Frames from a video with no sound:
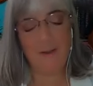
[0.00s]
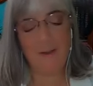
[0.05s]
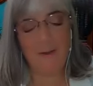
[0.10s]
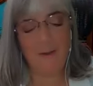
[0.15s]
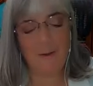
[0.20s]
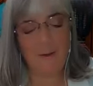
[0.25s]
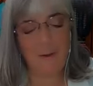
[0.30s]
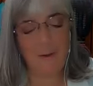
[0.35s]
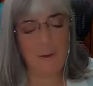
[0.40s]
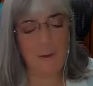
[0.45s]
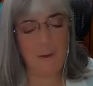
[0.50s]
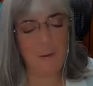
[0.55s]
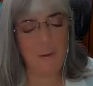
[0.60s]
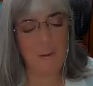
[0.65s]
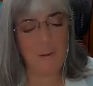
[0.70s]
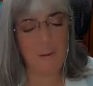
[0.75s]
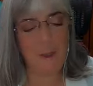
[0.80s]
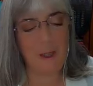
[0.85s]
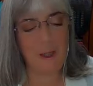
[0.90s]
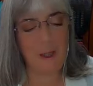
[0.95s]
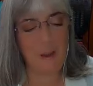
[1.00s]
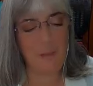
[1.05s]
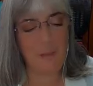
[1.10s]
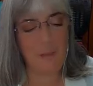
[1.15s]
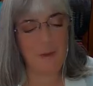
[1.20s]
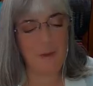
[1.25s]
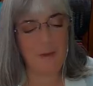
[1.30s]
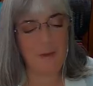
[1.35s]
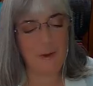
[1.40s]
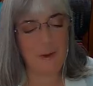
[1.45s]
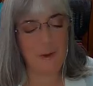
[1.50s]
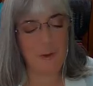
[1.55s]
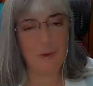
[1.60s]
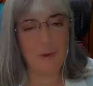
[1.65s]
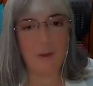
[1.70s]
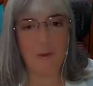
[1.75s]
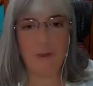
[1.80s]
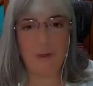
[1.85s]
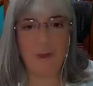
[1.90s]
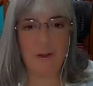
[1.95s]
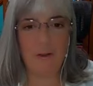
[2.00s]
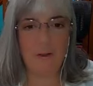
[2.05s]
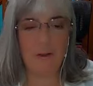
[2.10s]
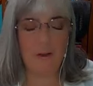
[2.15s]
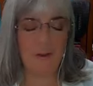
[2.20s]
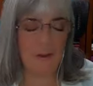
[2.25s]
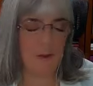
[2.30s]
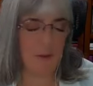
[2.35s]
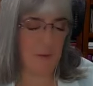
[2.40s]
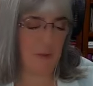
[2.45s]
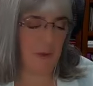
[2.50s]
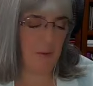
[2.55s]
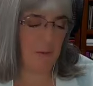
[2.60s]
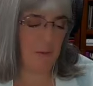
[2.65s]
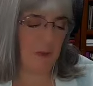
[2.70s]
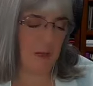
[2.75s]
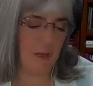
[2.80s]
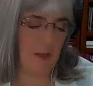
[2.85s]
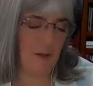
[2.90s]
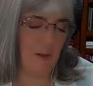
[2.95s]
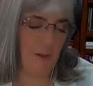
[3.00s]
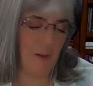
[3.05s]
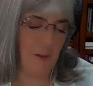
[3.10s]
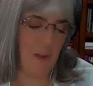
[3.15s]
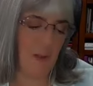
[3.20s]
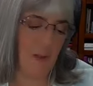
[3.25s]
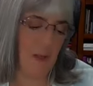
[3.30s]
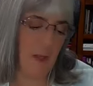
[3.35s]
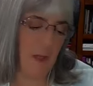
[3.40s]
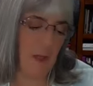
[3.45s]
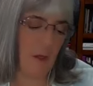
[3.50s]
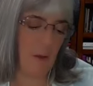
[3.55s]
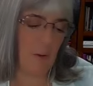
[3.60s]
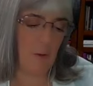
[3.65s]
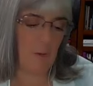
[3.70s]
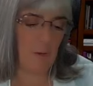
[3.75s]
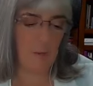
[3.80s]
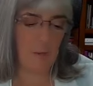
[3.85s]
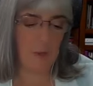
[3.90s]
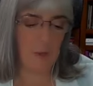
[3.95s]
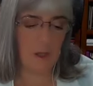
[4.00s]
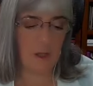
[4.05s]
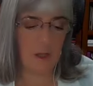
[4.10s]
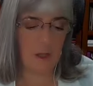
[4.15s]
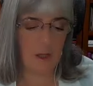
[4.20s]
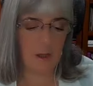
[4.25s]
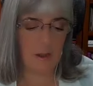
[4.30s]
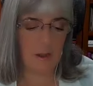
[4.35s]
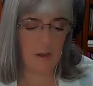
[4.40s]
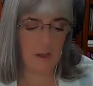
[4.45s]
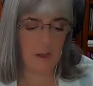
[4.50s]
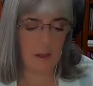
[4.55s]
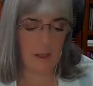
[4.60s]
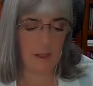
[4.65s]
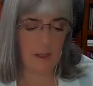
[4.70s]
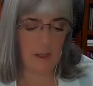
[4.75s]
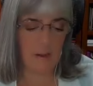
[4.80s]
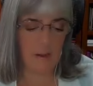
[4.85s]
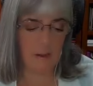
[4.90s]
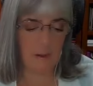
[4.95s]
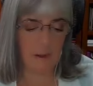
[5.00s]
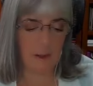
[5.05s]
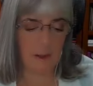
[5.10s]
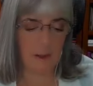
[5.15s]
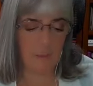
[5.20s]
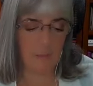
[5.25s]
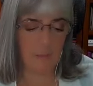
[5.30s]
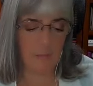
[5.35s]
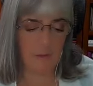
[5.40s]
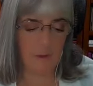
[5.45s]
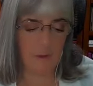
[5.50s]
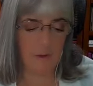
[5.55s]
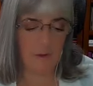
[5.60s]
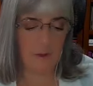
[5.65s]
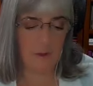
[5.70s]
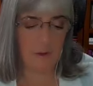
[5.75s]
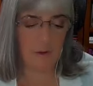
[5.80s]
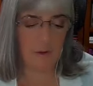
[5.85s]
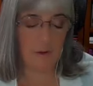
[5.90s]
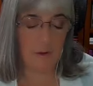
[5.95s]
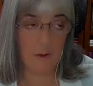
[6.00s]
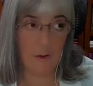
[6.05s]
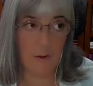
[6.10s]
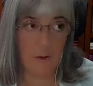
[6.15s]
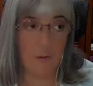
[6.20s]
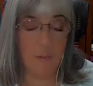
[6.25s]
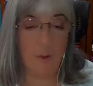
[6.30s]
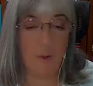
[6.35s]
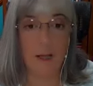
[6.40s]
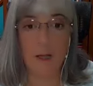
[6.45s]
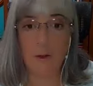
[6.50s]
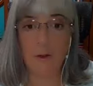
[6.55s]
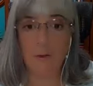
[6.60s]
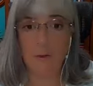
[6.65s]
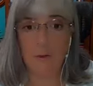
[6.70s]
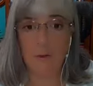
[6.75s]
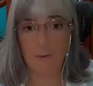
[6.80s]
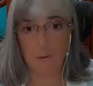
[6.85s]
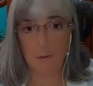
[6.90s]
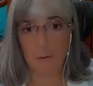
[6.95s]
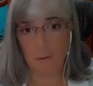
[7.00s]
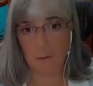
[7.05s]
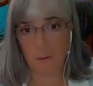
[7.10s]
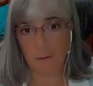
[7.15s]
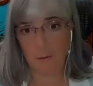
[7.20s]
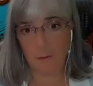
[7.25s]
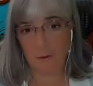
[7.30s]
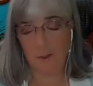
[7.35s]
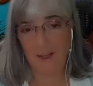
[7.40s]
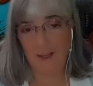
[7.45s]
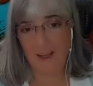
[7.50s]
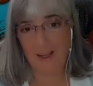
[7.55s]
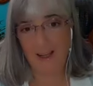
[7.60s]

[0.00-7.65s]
So that's a little bit about me. So again, thank you for being here. And this series is called Patterns of Truth.